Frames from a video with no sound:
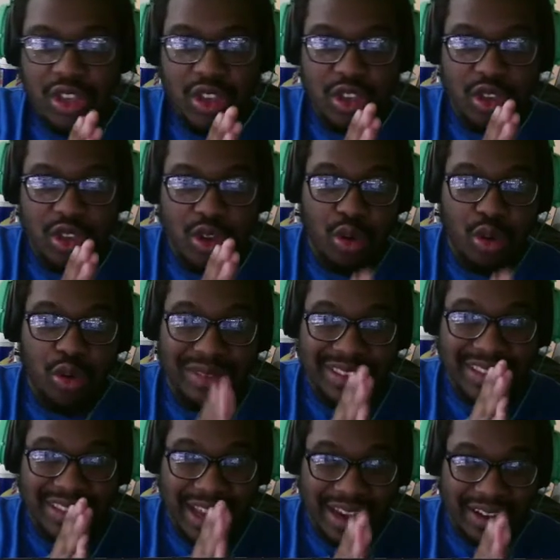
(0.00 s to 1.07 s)
Yo,
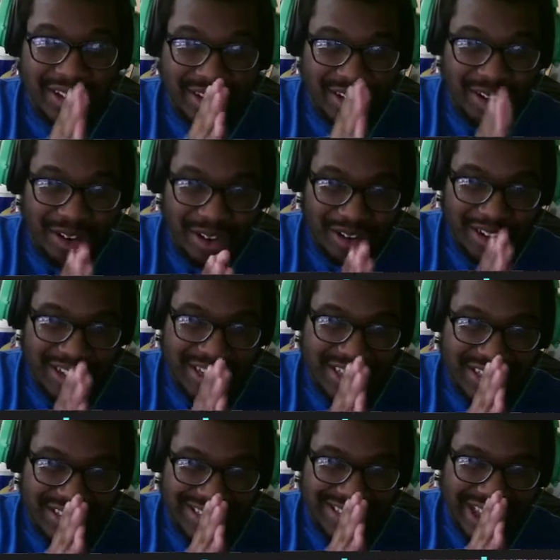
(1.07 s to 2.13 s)
that card
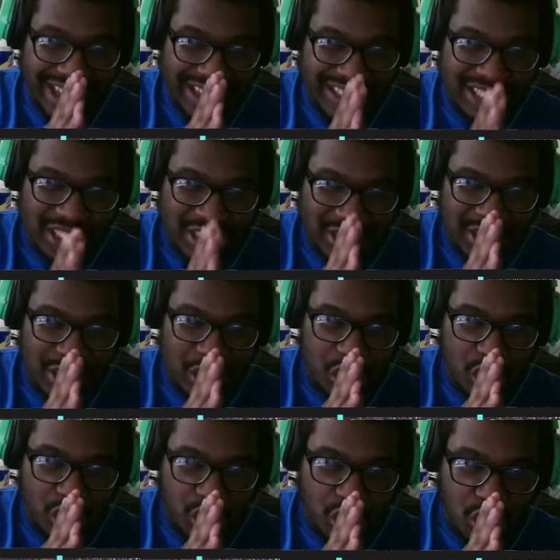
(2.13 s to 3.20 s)
is actually
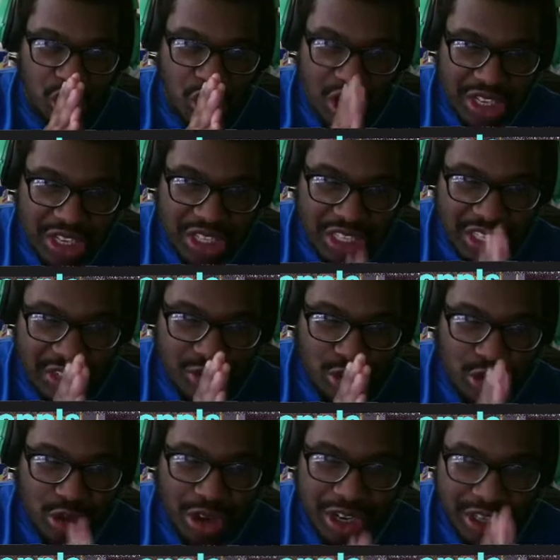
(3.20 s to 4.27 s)
really,
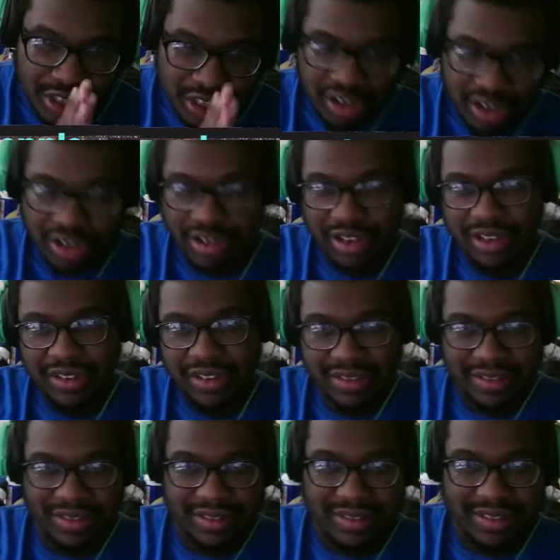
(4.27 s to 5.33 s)
really good.
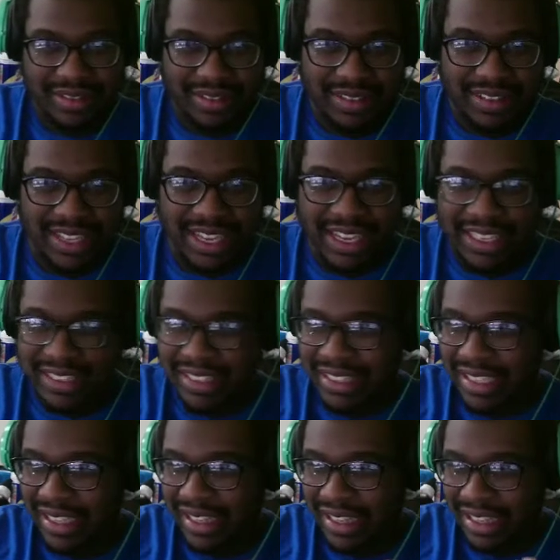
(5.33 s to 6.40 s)
Like, it's
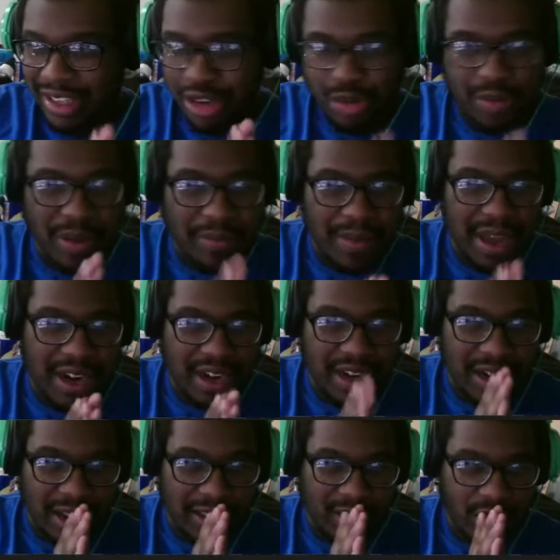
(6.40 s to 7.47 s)
a little bit better
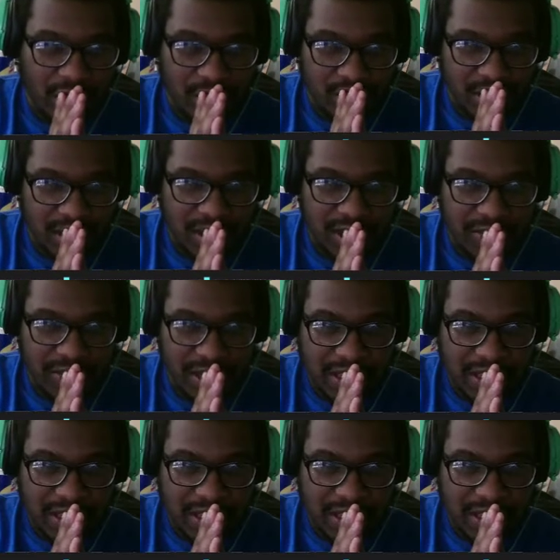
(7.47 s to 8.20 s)
than I thought it would.